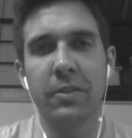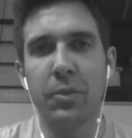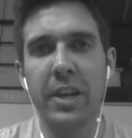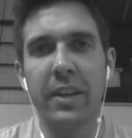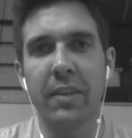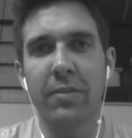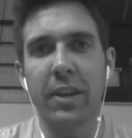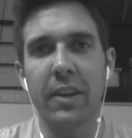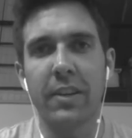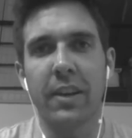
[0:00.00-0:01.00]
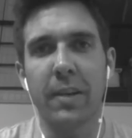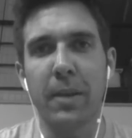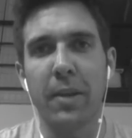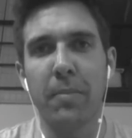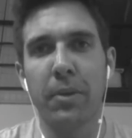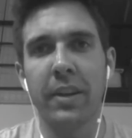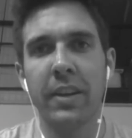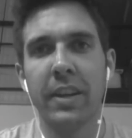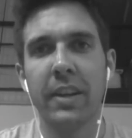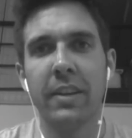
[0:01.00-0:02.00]
reading on Flyer Talk and MilePoint,
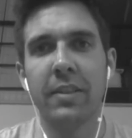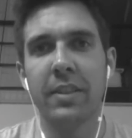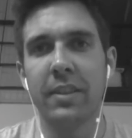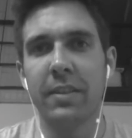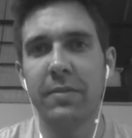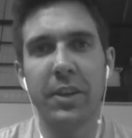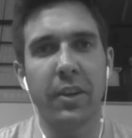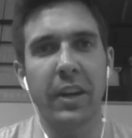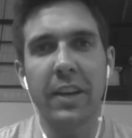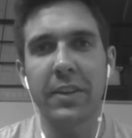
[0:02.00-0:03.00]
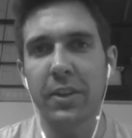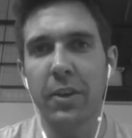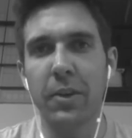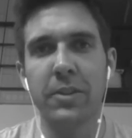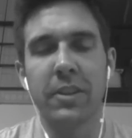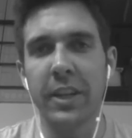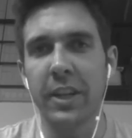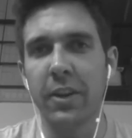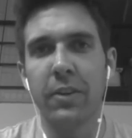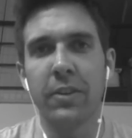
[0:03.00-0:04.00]
figuring out the codes and the
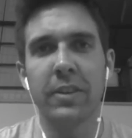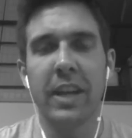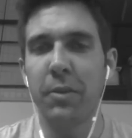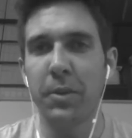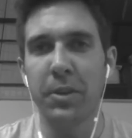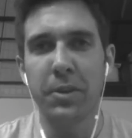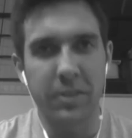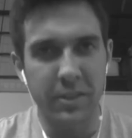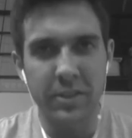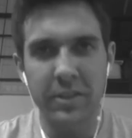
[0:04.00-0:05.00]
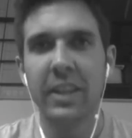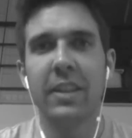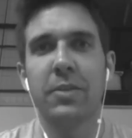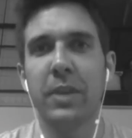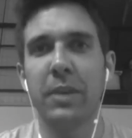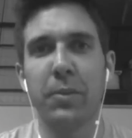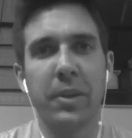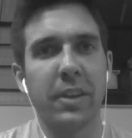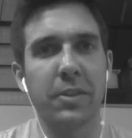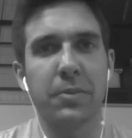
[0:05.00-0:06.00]
lingo that everyone uses. It's what everyone
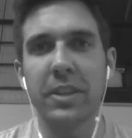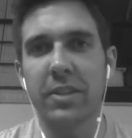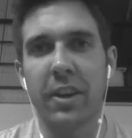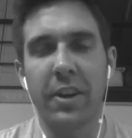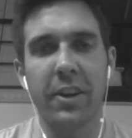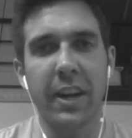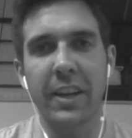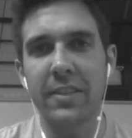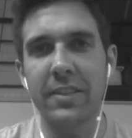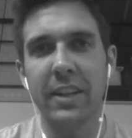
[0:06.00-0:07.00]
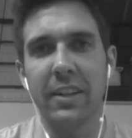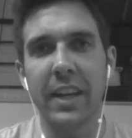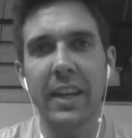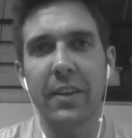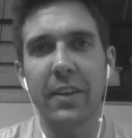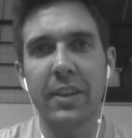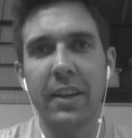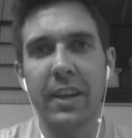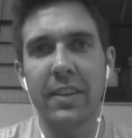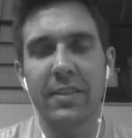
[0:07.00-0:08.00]
does when they start. You're not going to see it laid out
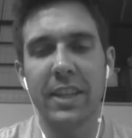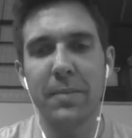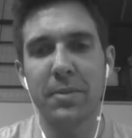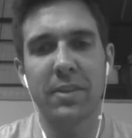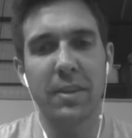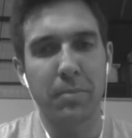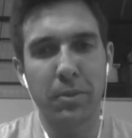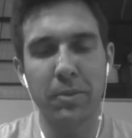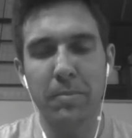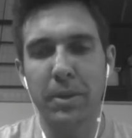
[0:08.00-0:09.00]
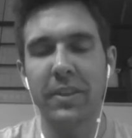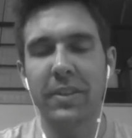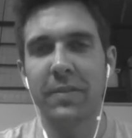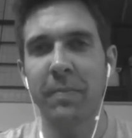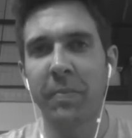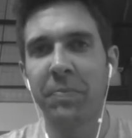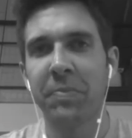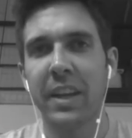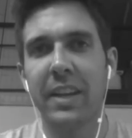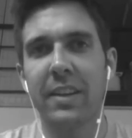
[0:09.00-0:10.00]
there. It seems simple, but
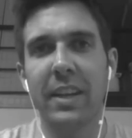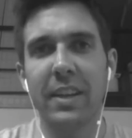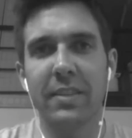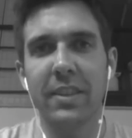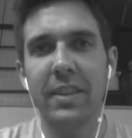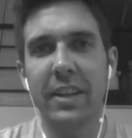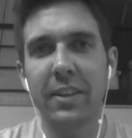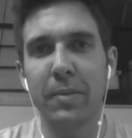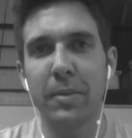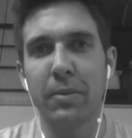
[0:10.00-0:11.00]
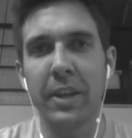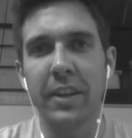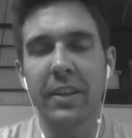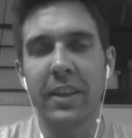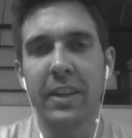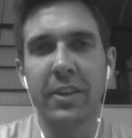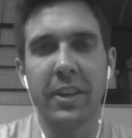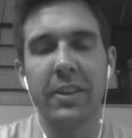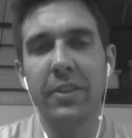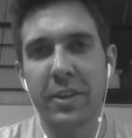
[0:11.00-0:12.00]
it's going to take a little bit of reading, and then
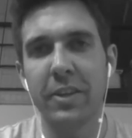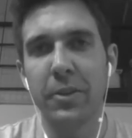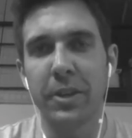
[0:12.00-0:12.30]
you can do it